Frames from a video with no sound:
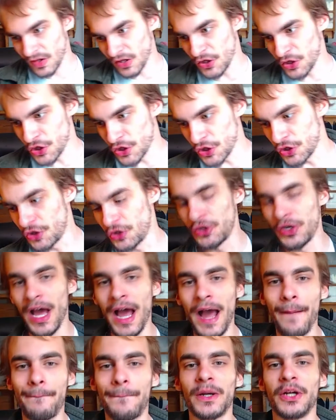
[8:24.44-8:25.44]
you're
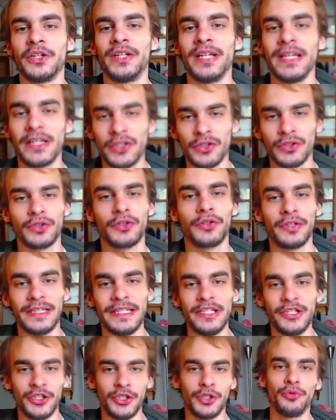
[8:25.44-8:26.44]
not particularly
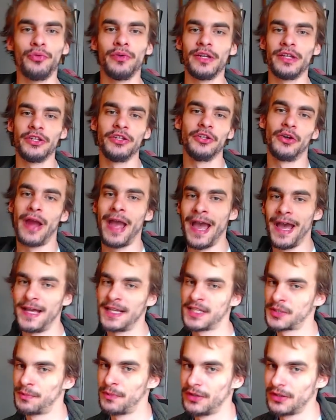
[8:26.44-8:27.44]
doing your
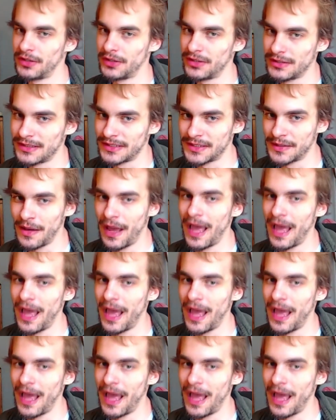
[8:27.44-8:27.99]
asthma lungs